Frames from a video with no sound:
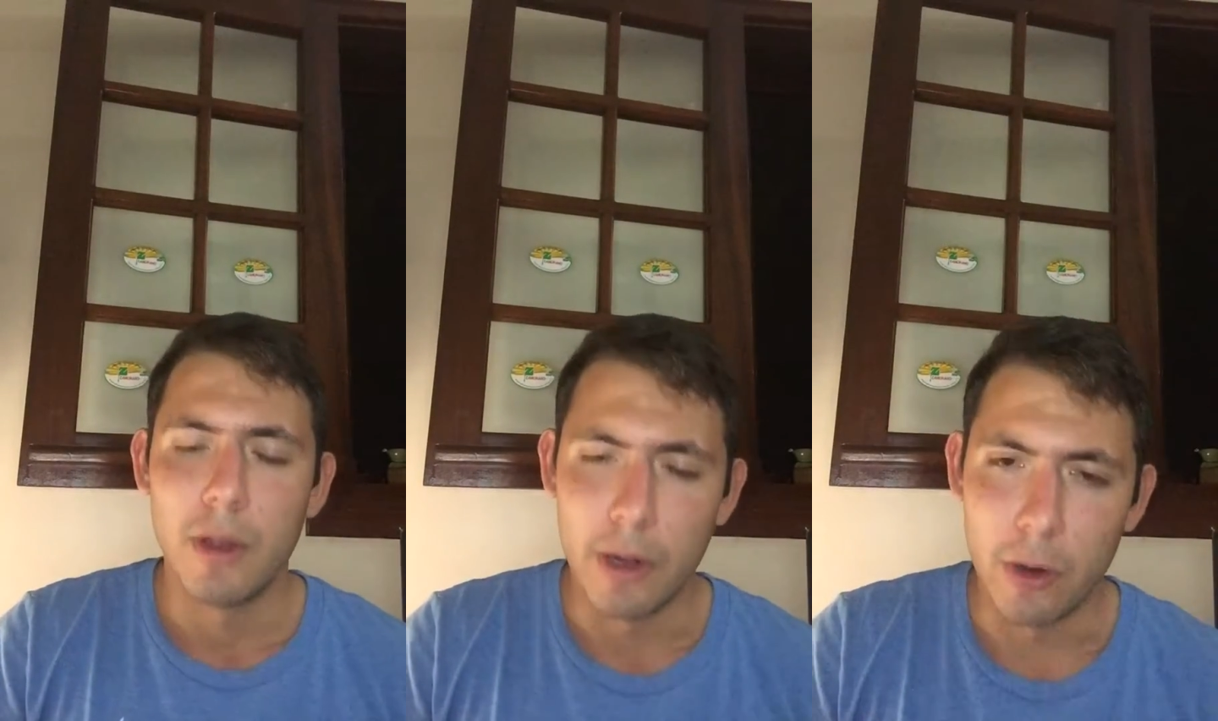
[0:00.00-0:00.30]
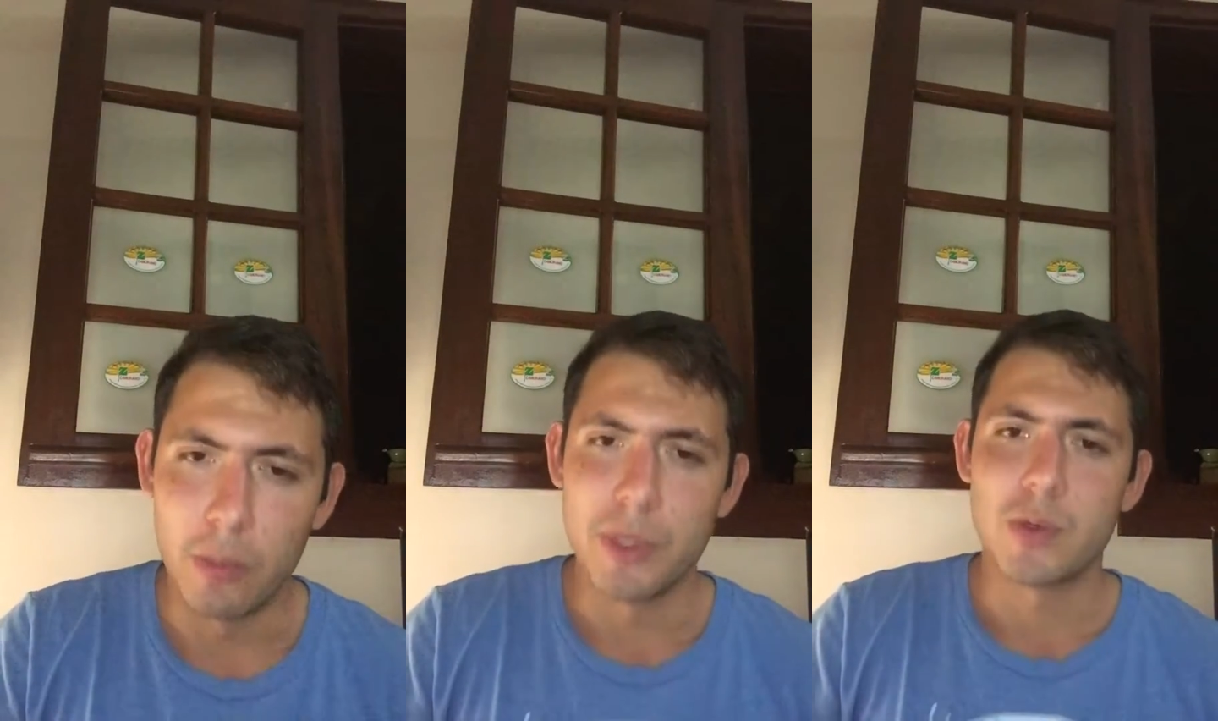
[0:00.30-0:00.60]

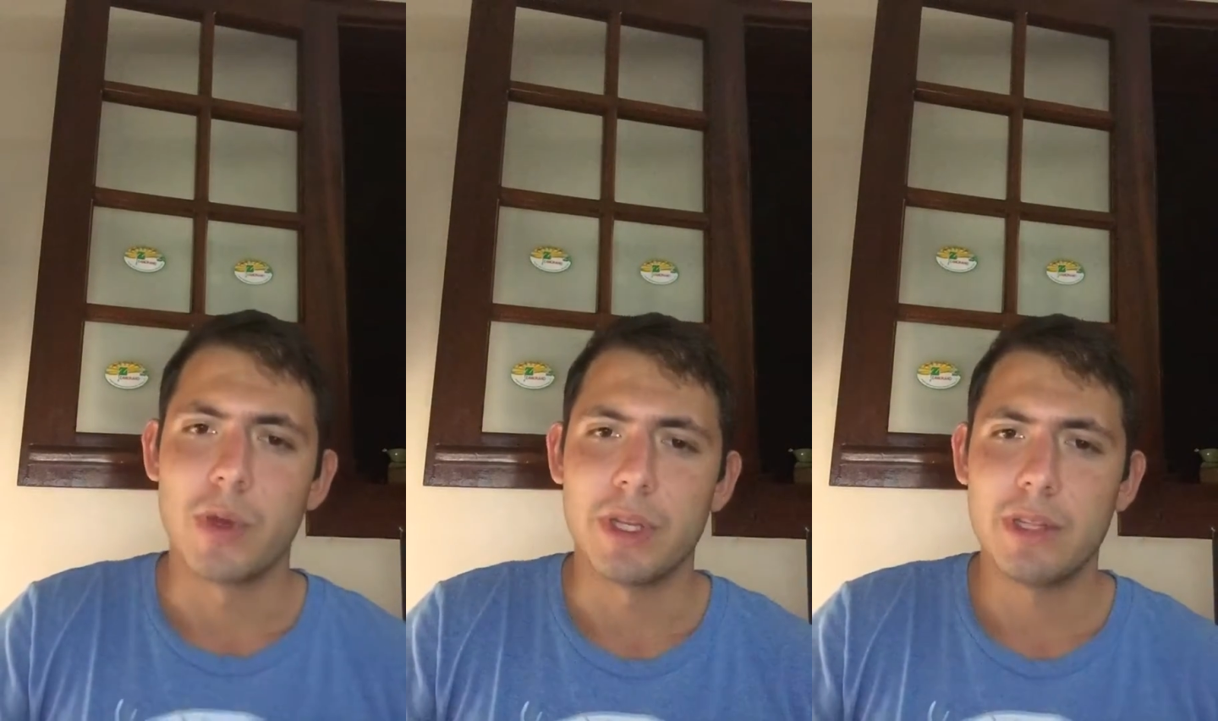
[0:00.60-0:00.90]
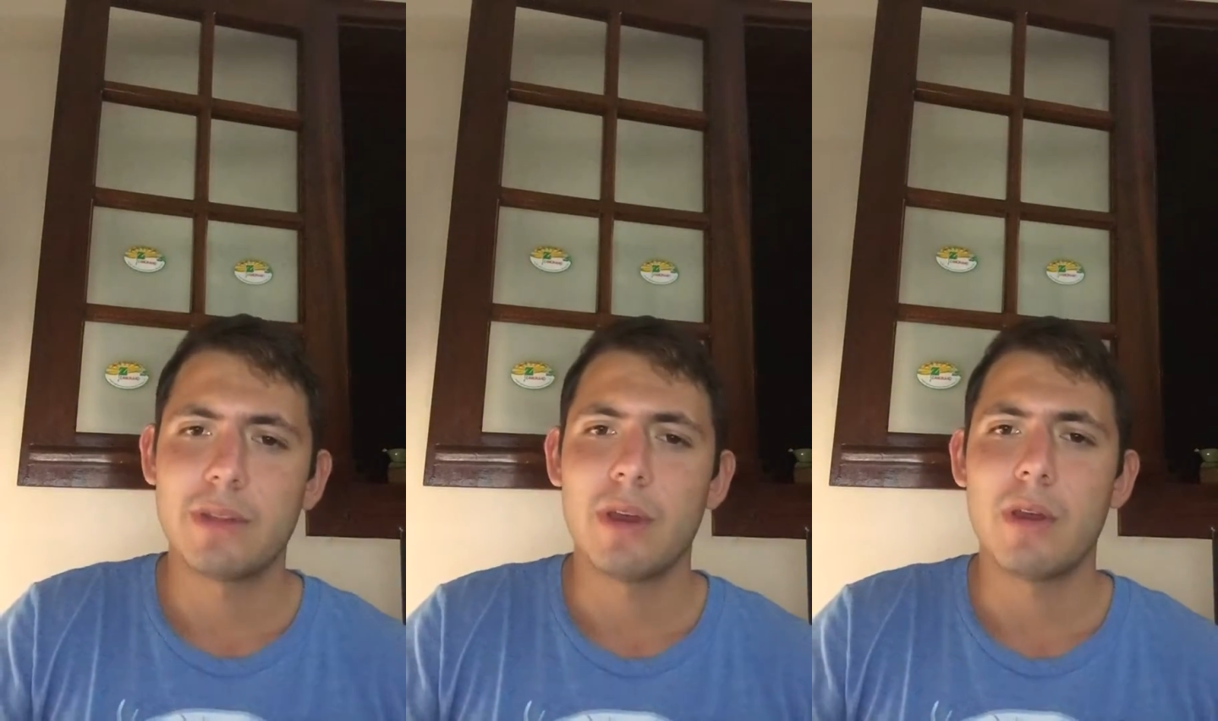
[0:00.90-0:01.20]
Hello, Miss
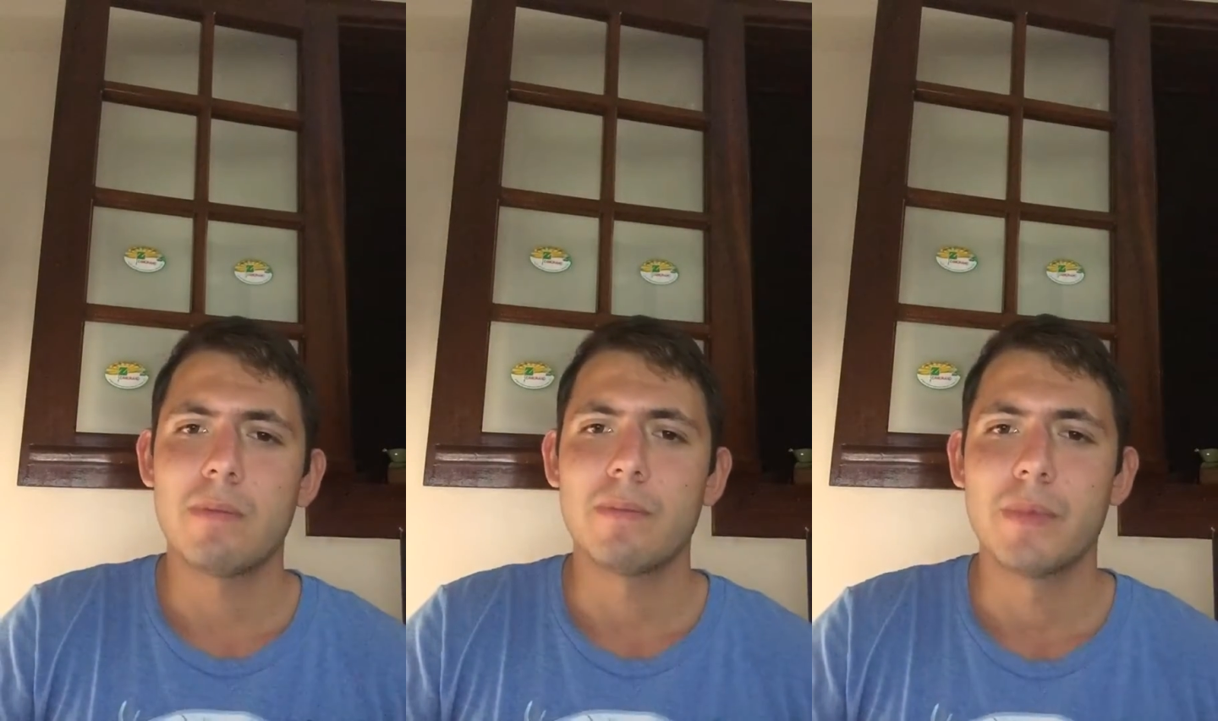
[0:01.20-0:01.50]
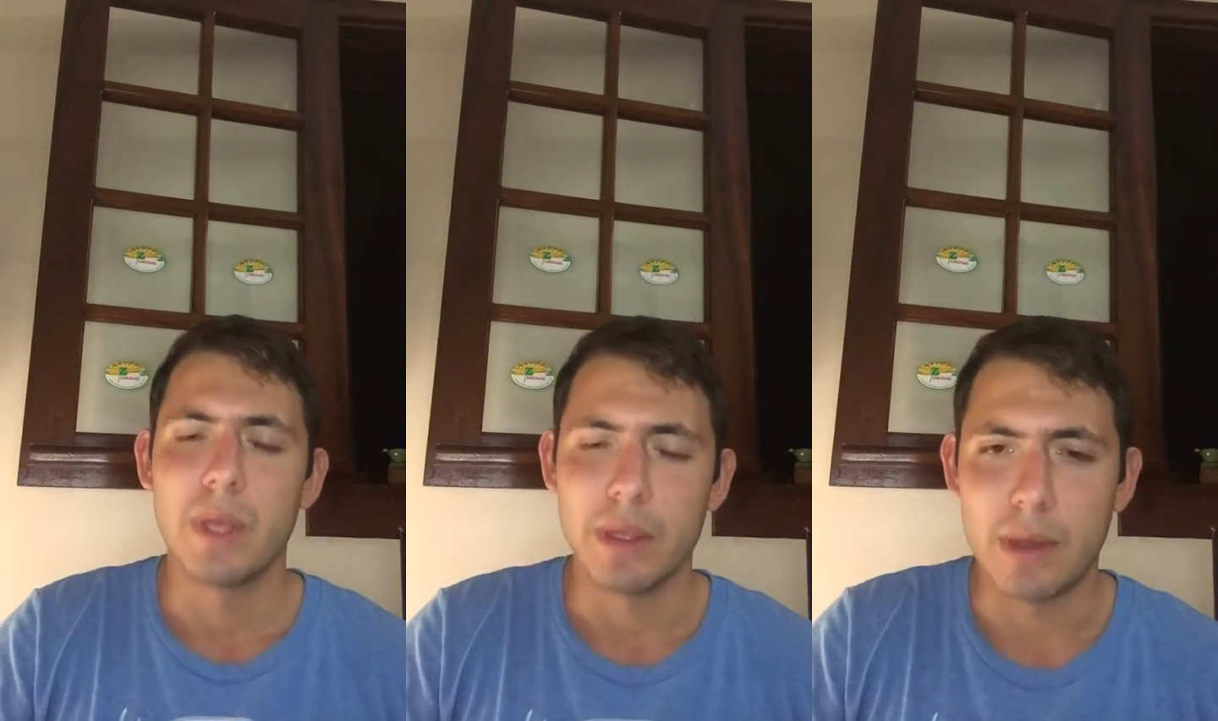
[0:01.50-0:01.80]
Juanita
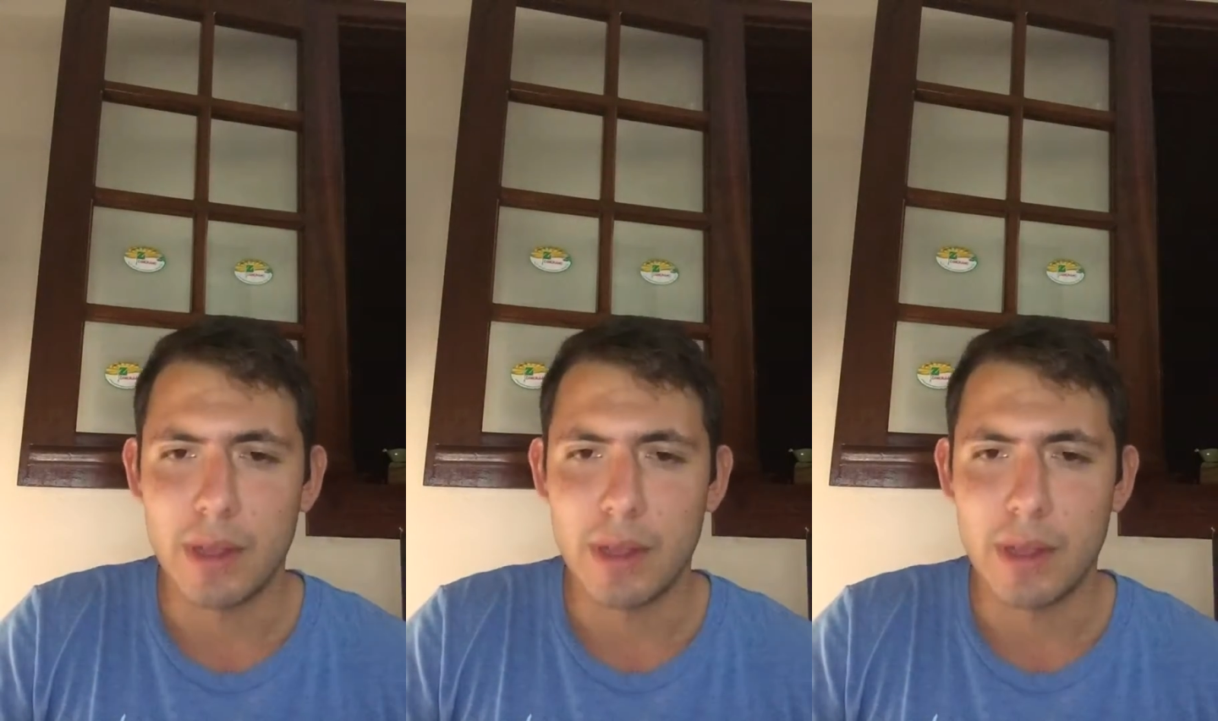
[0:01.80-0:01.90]
and